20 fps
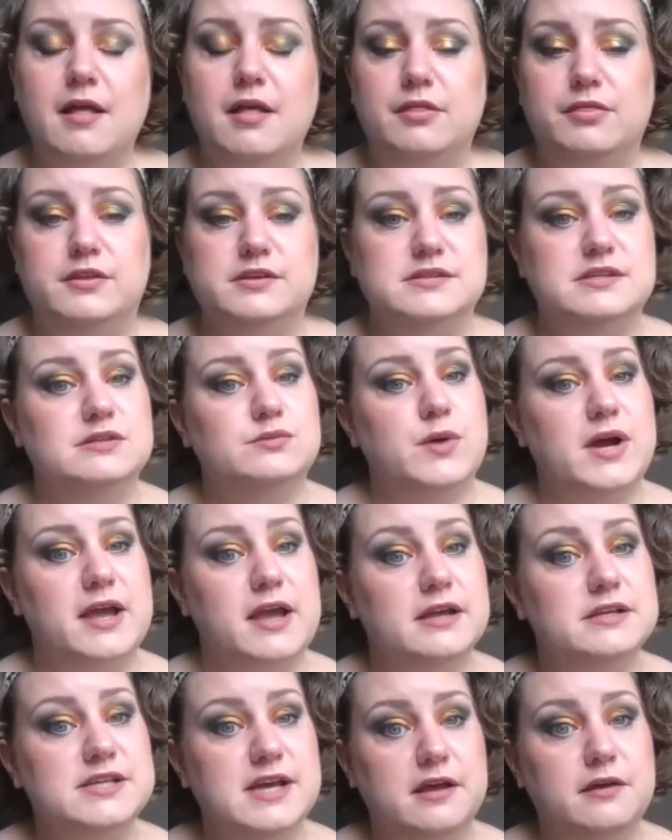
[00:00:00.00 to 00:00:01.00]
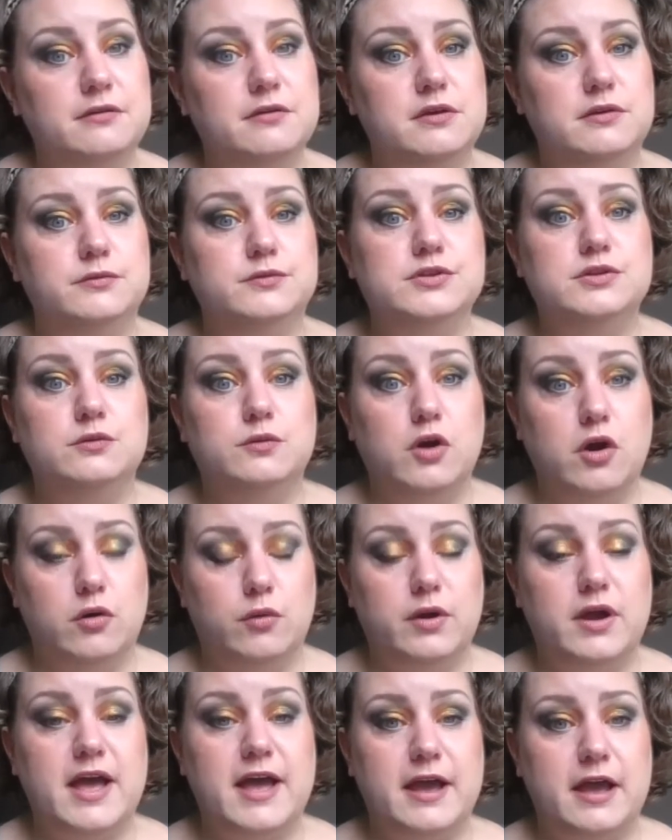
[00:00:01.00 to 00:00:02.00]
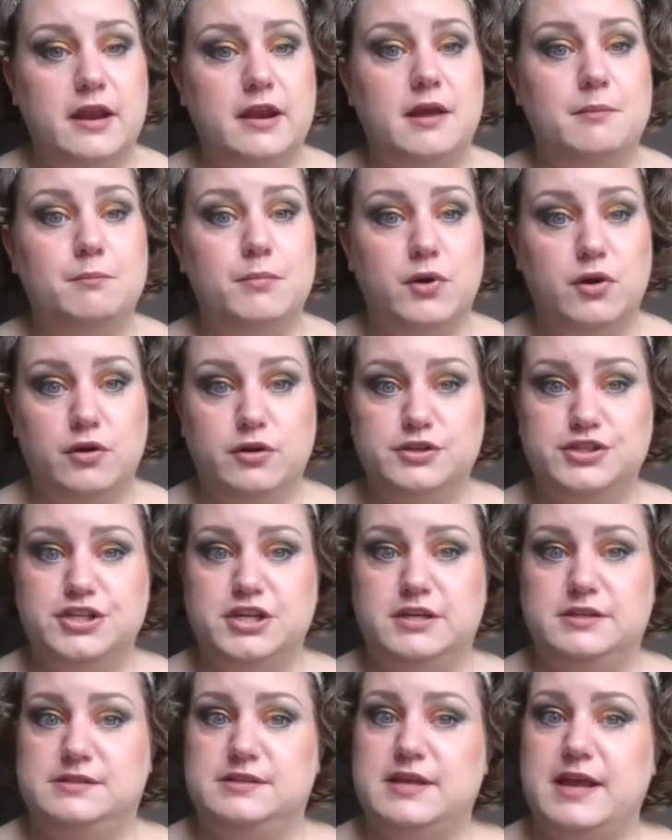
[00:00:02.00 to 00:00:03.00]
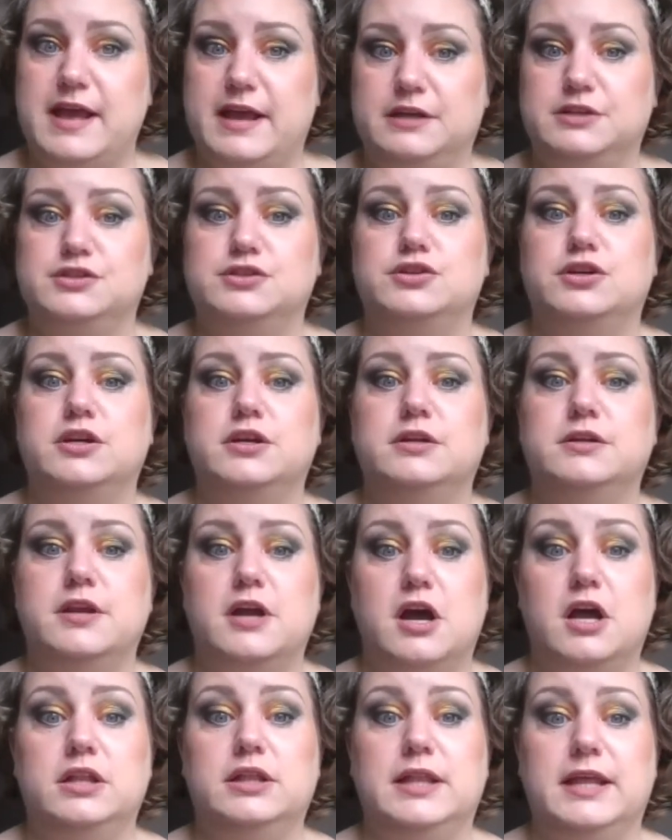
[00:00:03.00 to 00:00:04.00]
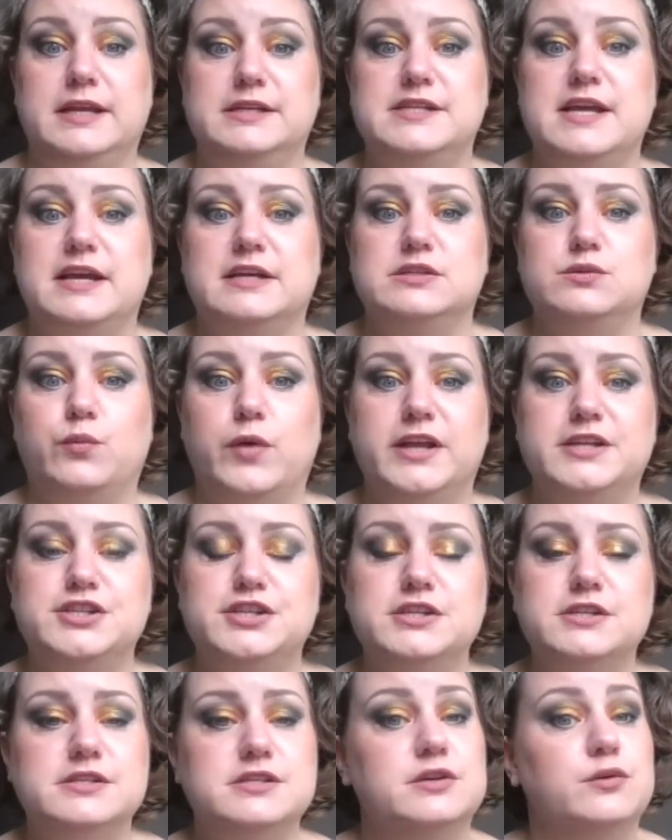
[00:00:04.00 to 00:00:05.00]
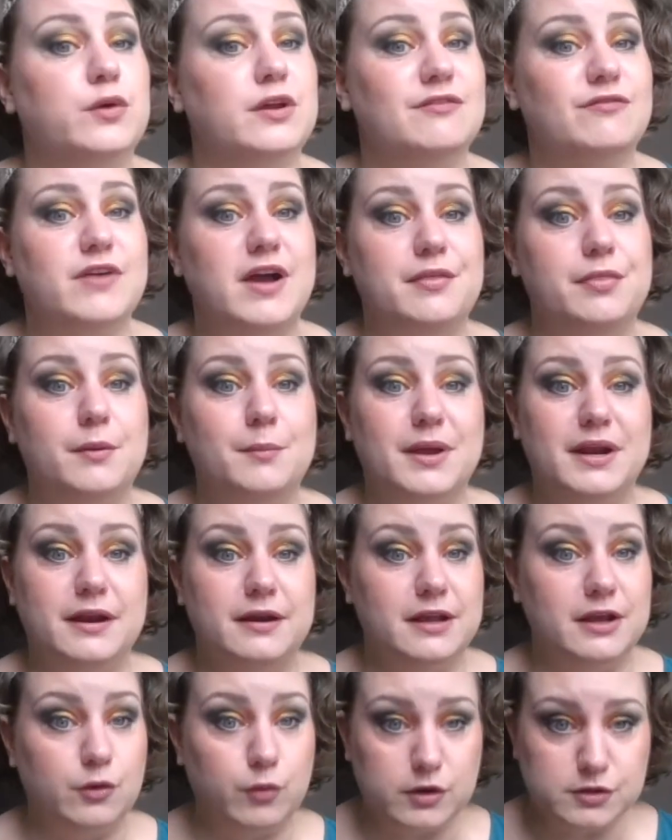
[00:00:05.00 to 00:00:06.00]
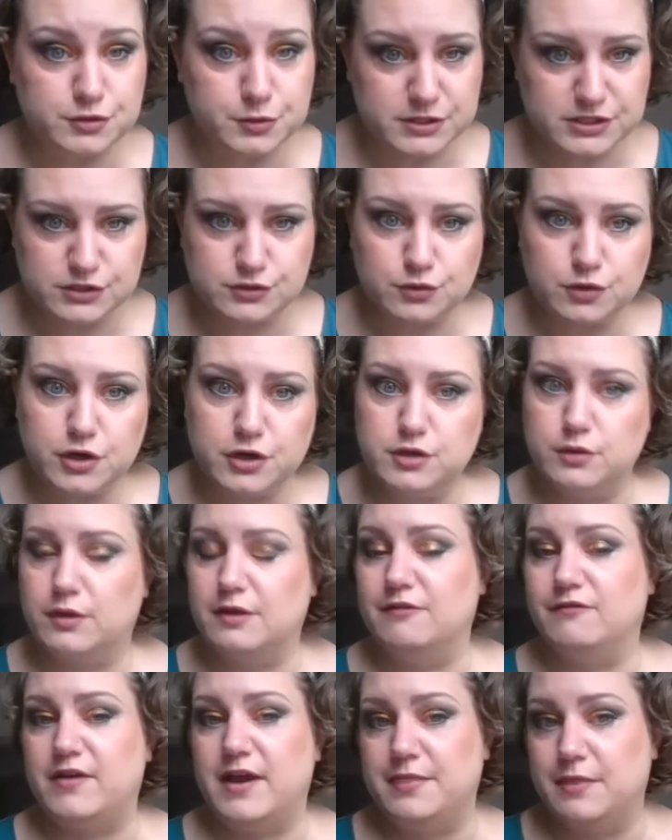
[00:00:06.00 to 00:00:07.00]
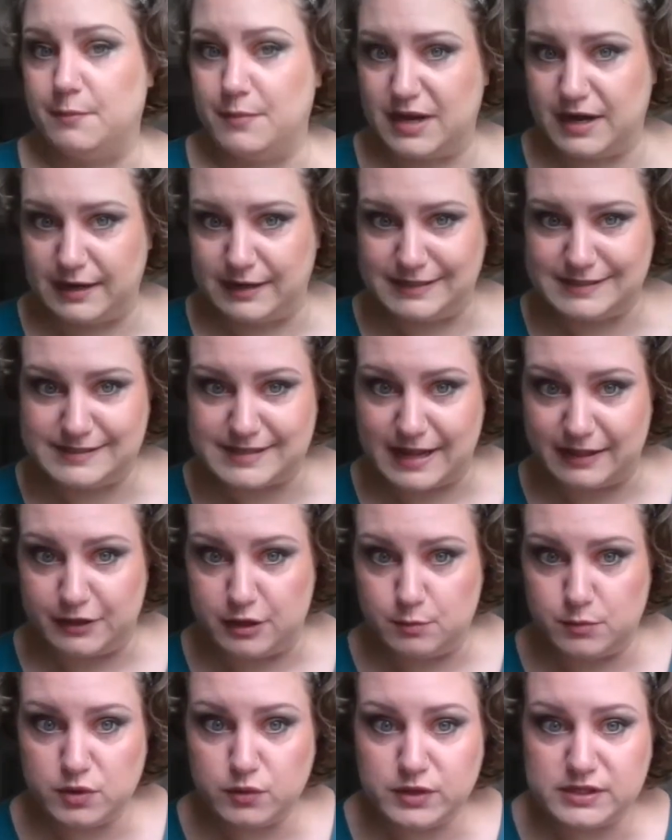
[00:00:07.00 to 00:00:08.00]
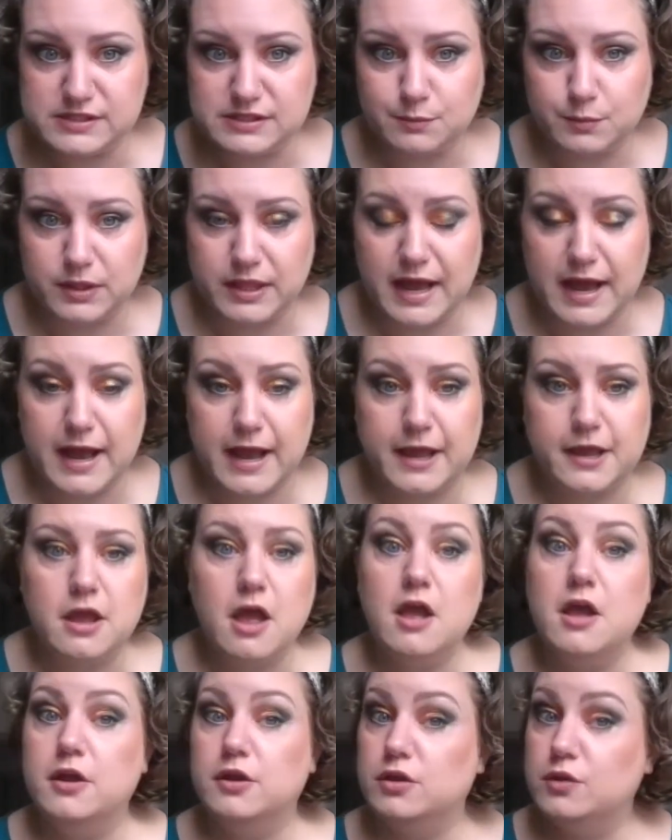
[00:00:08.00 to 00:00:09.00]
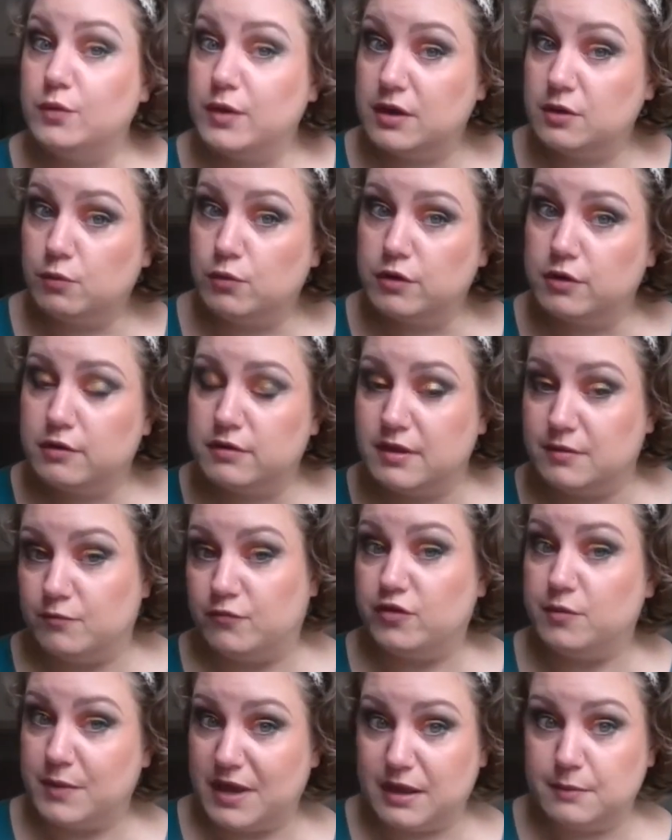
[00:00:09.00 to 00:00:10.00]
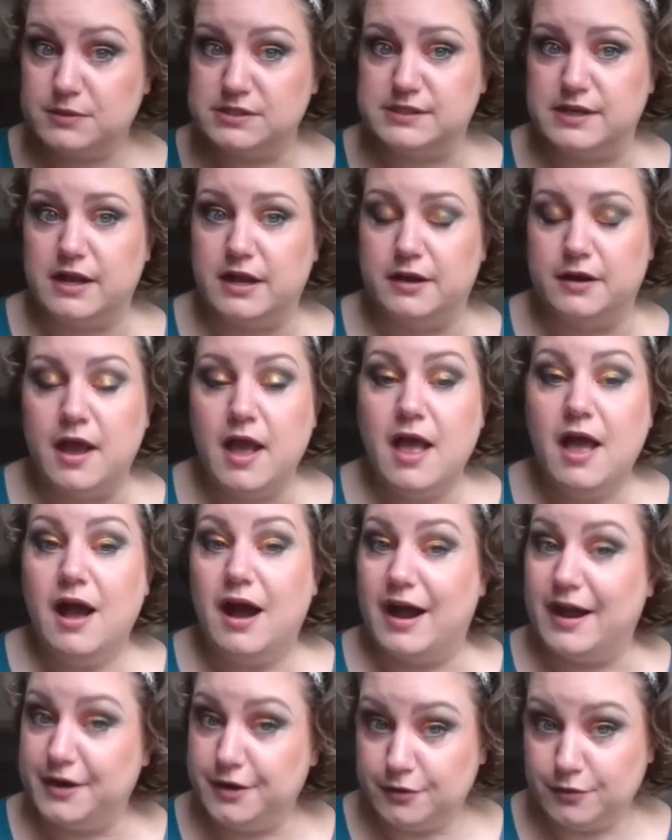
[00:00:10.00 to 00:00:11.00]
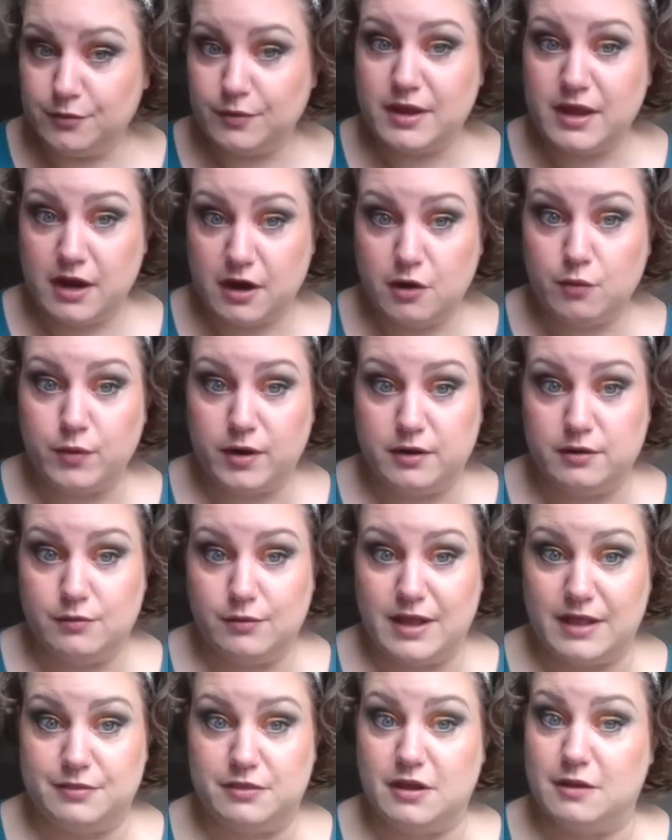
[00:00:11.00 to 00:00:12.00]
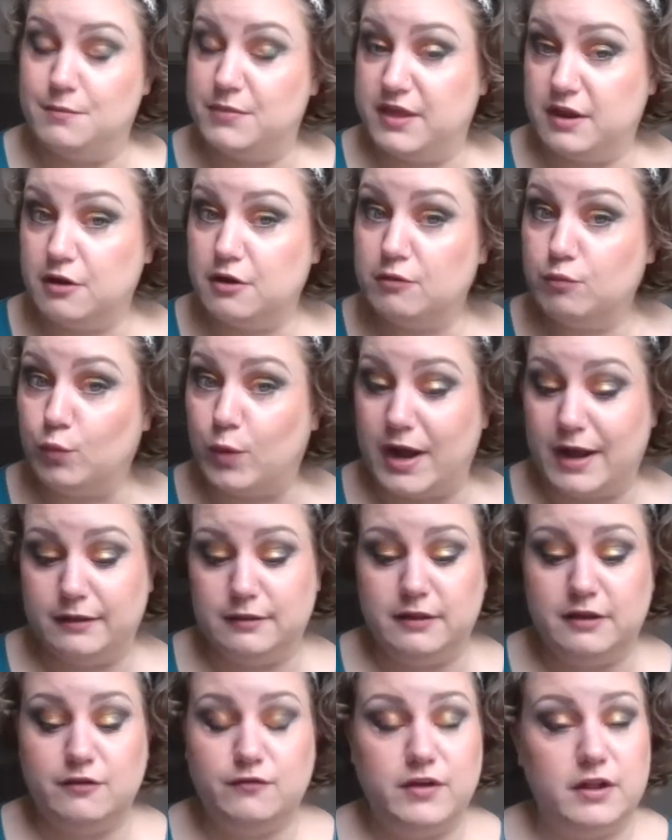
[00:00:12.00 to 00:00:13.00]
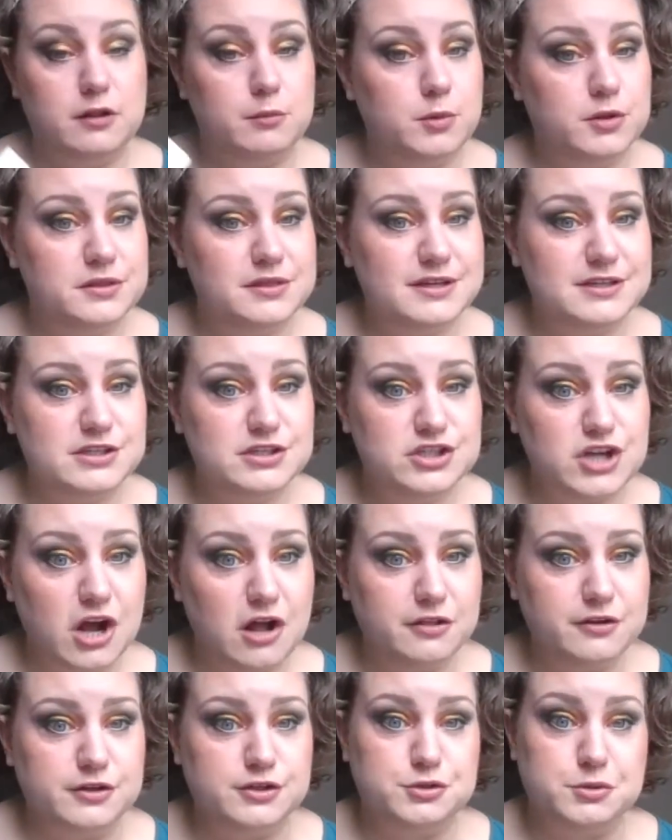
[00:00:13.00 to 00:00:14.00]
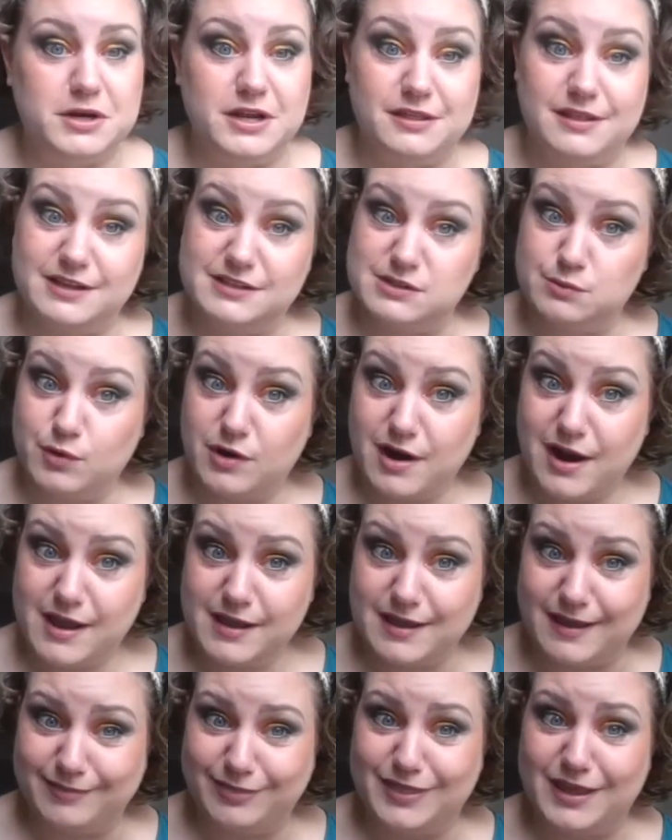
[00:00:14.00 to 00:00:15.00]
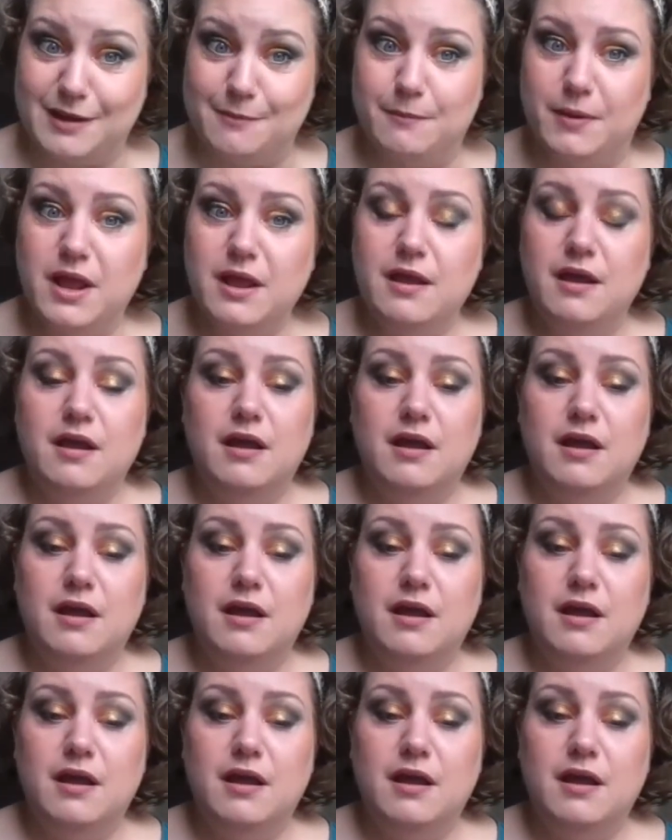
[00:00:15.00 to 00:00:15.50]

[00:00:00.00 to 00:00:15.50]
This is why I tell you to go ahead and purchase extra non-latex wedges. You can find them at any grocery store. You can find them at any Sally Beauty Supply. You can order them from Amazon. I don't care where you get them. They are widely available at the Dollar Tree. That's where I get them.